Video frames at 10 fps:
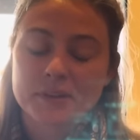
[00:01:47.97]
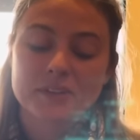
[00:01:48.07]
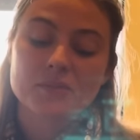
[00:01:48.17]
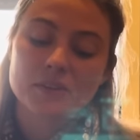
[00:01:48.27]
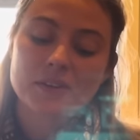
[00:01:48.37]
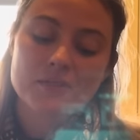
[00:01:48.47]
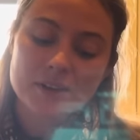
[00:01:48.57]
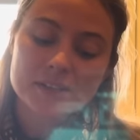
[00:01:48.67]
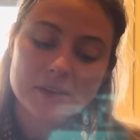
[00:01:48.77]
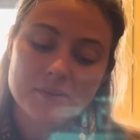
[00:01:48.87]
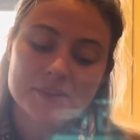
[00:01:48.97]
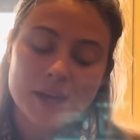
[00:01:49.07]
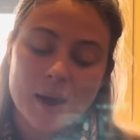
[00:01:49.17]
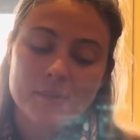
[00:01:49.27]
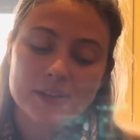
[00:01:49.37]
but with the first day we went to
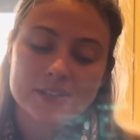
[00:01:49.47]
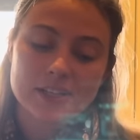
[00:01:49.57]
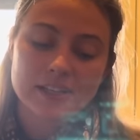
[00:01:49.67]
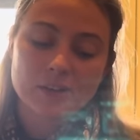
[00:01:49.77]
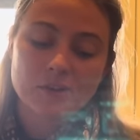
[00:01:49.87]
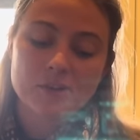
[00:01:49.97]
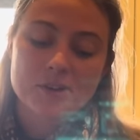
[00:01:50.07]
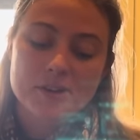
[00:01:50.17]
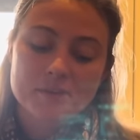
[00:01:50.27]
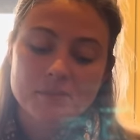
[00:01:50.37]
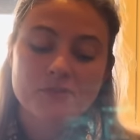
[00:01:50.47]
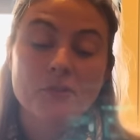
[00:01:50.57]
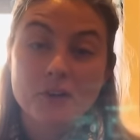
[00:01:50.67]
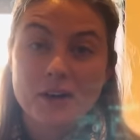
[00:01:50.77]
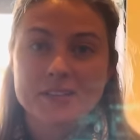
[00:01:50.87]
Apparition Hill,
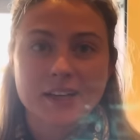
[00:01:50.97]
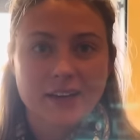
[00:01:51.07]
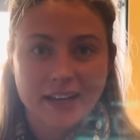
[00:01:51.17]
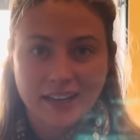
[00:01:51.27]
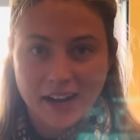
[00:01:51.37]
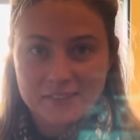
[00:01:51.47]
before, I was like, okay,